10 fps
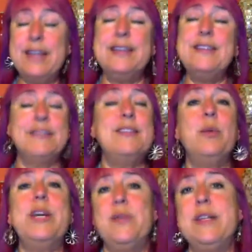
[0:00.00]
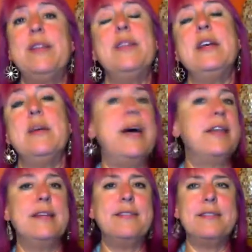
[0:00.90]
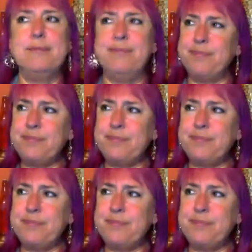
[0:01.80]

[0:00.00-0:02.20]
this is the way you need to think about this.